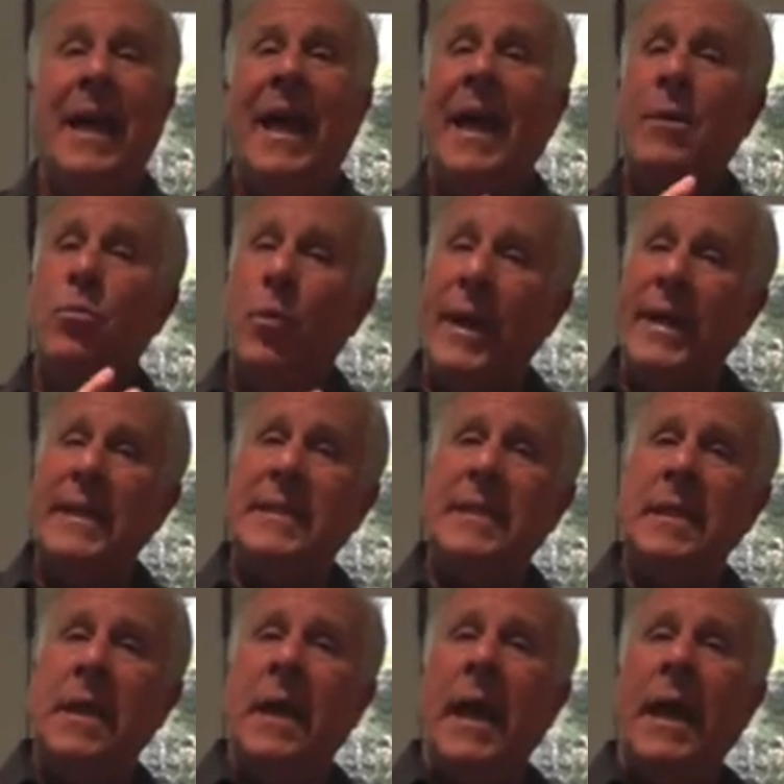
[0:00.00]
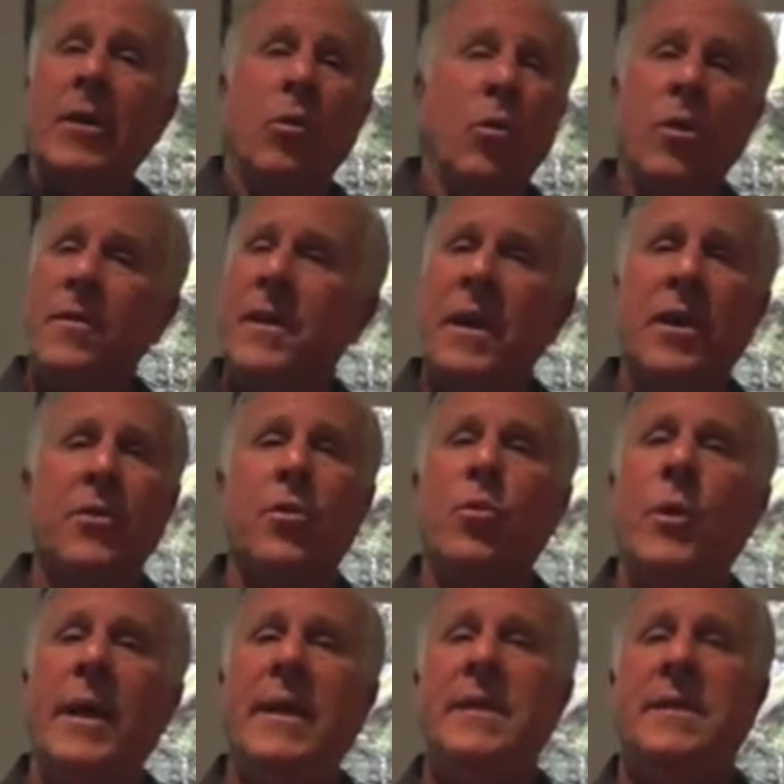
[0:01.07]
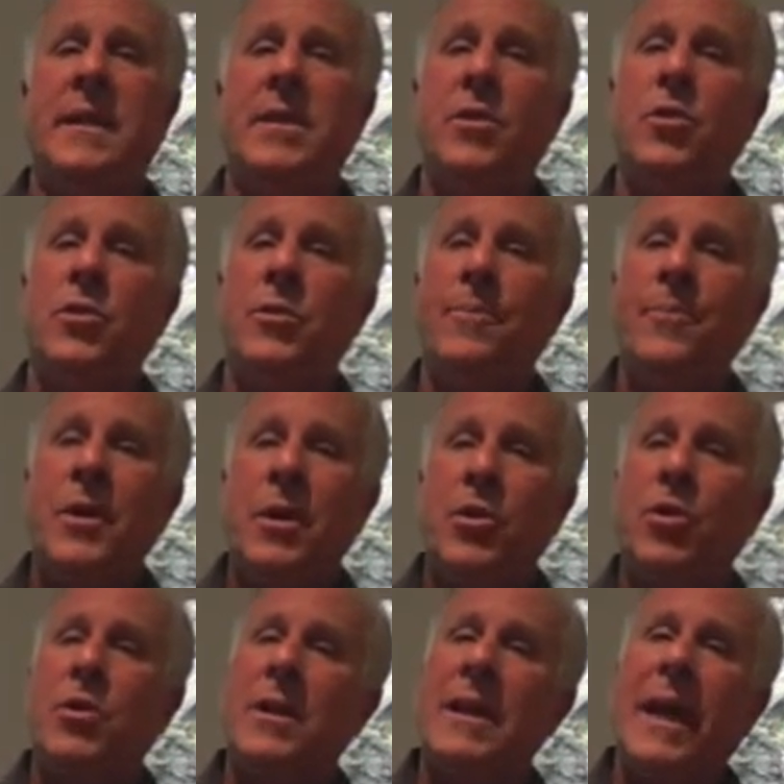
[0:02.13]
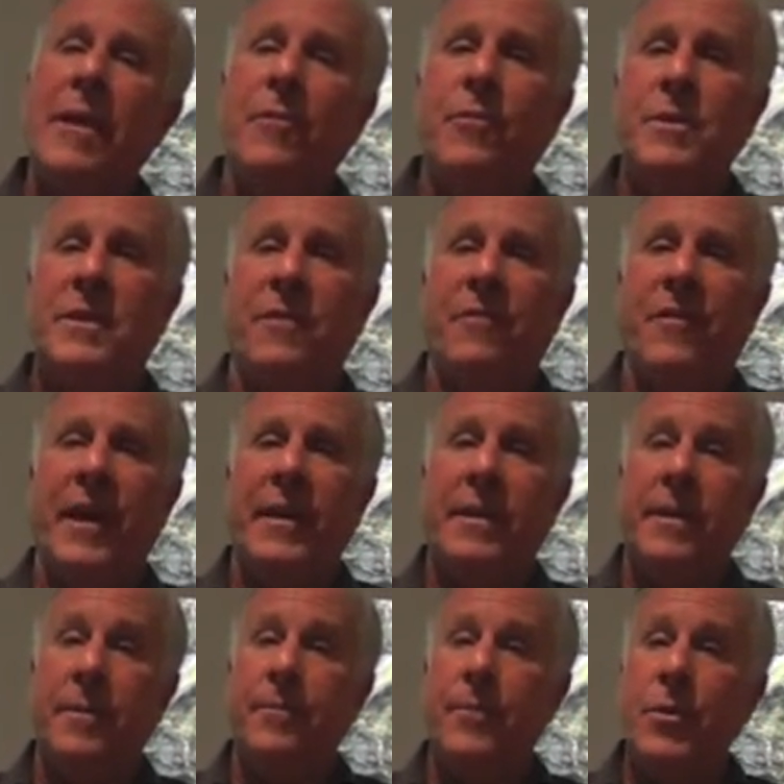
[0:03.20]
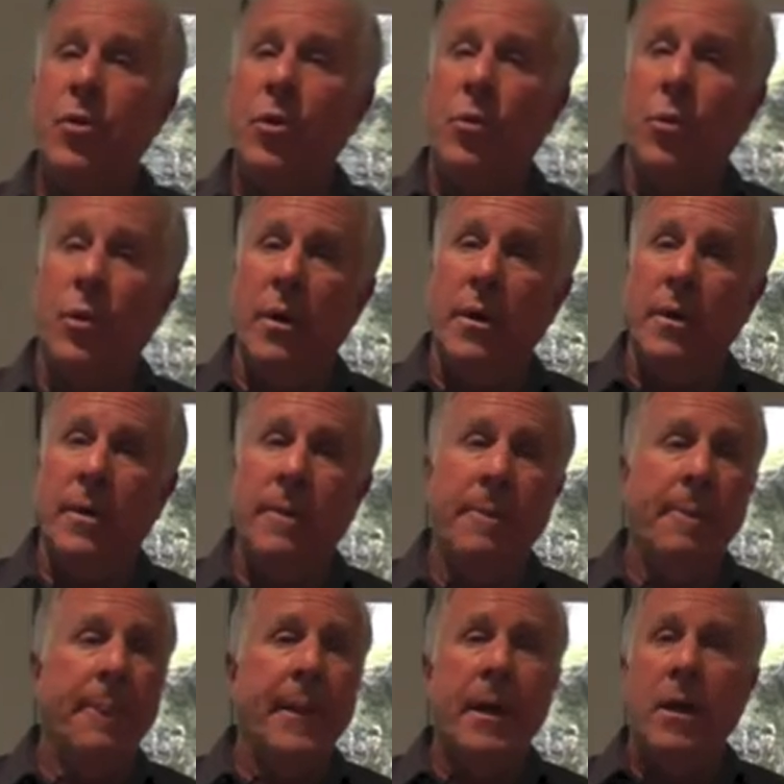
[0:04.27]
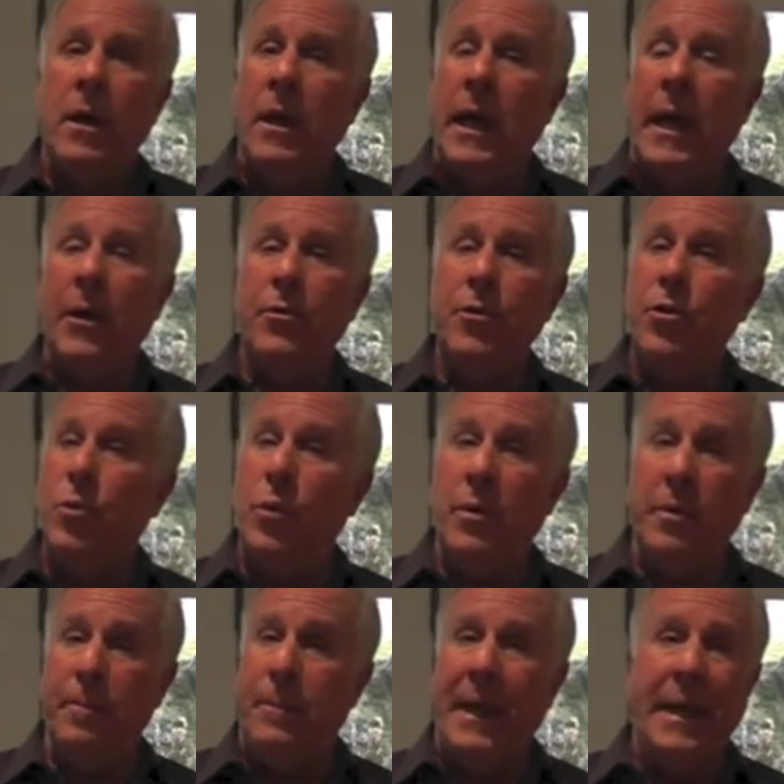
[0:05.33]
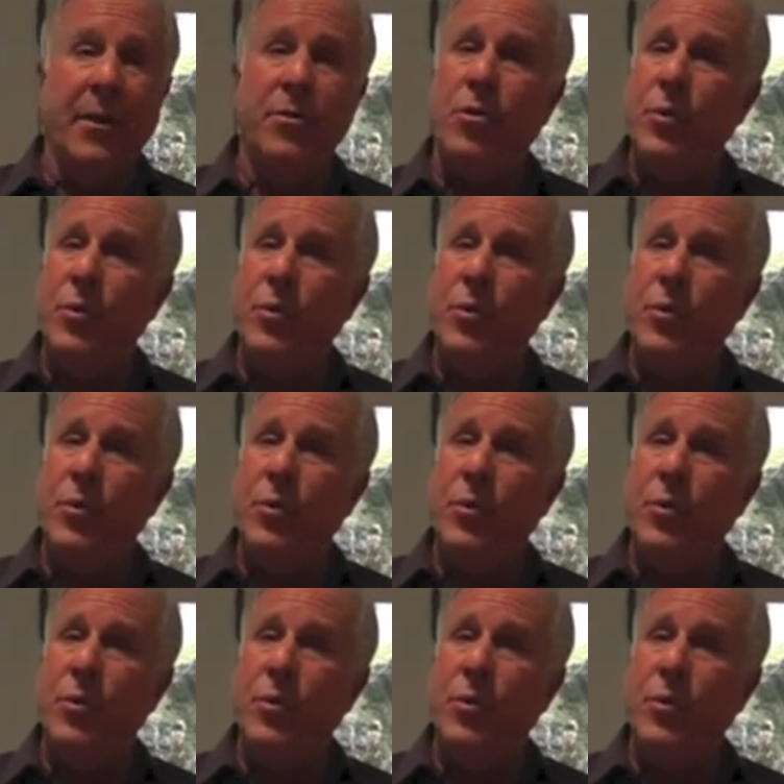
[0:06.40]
and all the other ways that your life was affected, your work, how you were impaired.